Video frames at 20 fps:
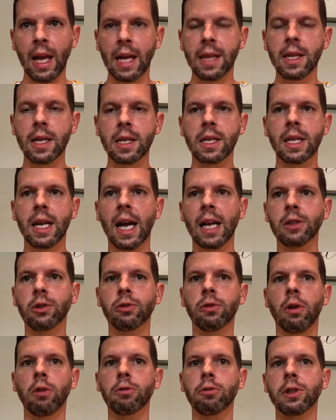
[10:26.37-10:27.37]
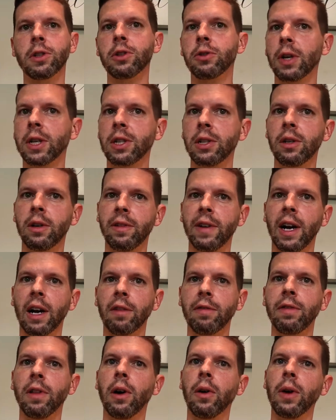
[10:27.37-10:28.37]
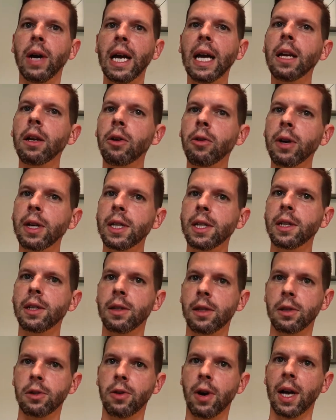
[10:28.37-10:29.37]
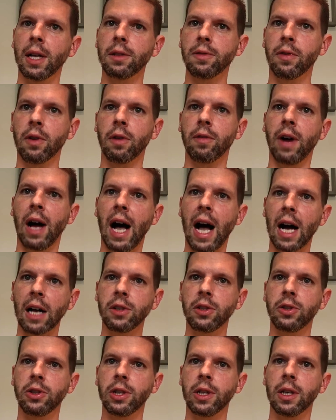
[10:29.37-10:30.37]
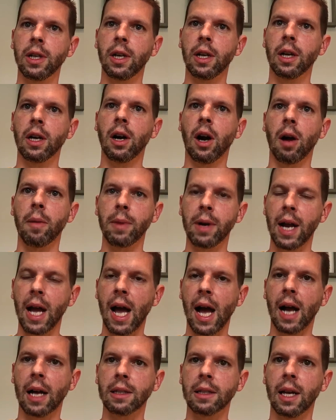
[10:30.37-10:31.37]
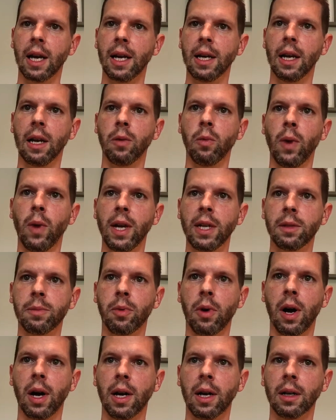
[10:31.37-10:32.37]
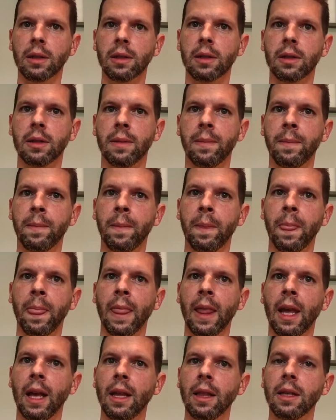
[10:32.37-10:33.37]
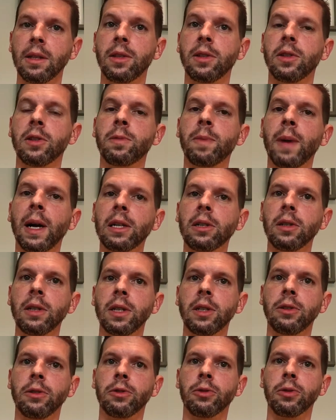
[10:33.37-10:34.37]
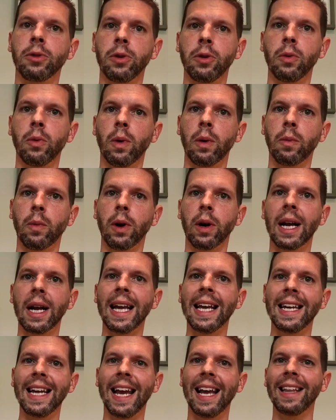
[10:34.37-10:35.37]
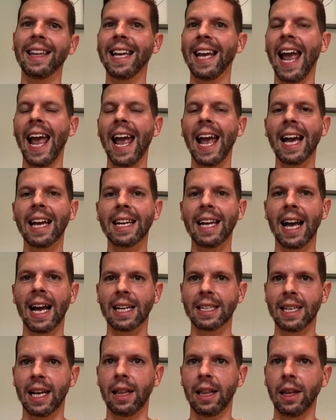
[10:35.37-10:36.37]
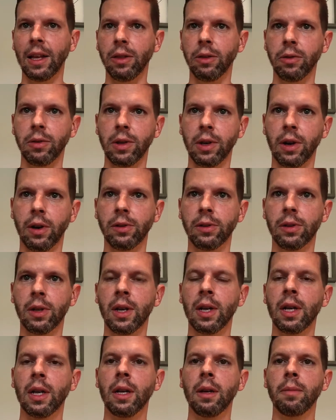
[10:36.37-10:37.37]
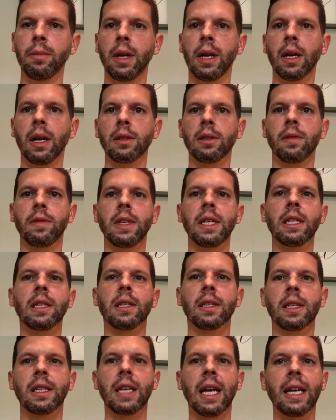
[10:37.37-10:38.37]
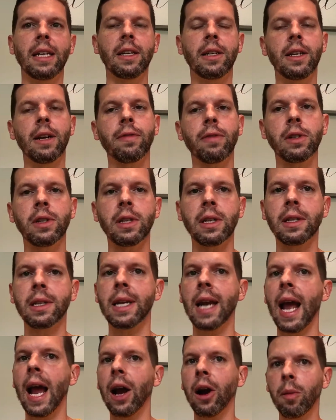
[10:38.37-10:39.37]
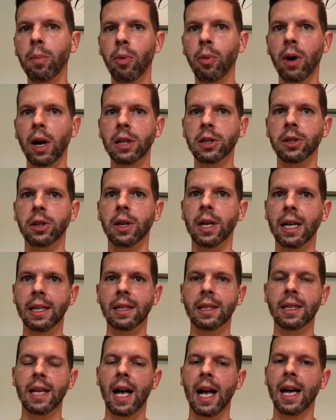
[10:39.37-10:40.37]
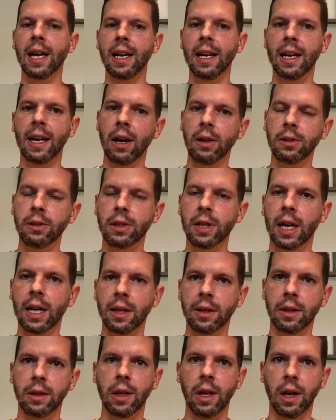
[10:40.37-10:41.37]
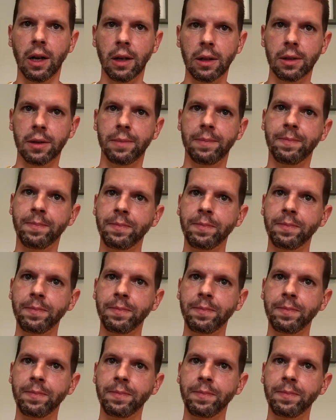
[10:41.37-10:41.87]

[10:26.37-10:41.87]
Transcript: And this natural restriction of airflow increases the transfer of oxygen, carbon dioxide, and waste products. This is especially true when we're inhaling and exhaling through the nose because of these sustained differences in air pressure inside and outside of the lungs.